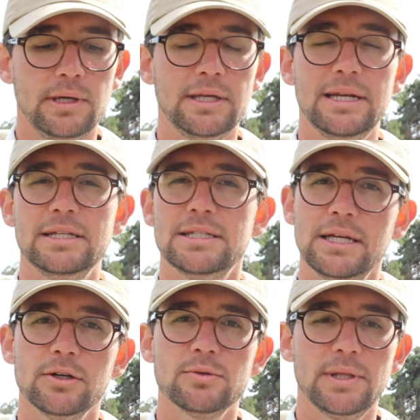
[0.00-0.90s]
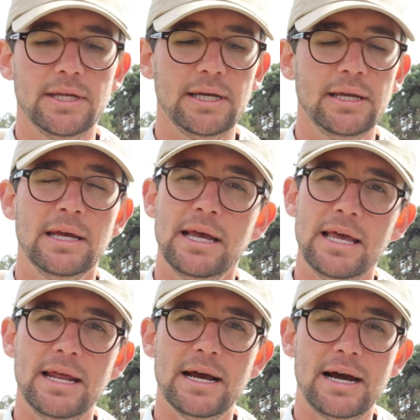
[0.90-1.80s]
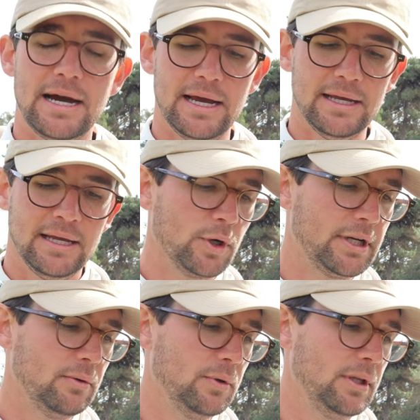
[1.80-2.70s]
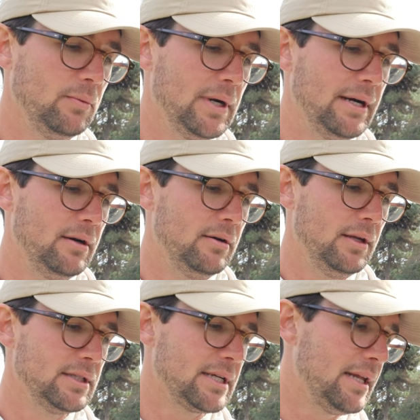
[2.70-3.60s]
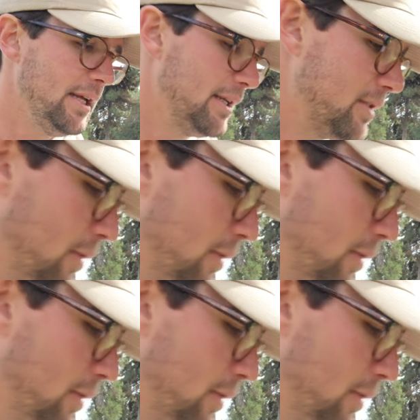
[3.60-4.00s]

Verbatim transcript: Can hit stingers with it, hit it high, work it really well. It's got like